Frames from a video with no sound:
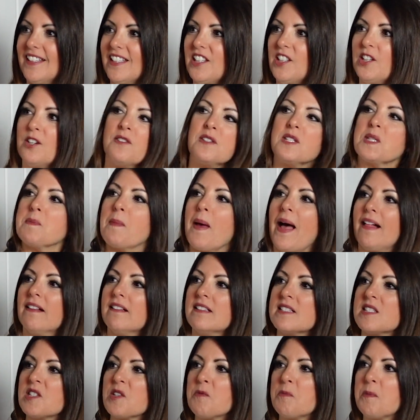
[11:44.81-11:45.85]
You know, this
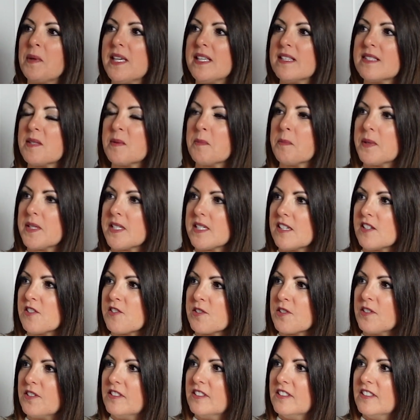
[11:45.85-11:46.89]
balance of peace and
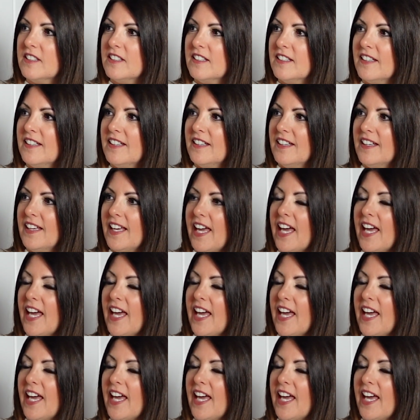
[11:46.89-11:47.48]
potential. Mm-hmm.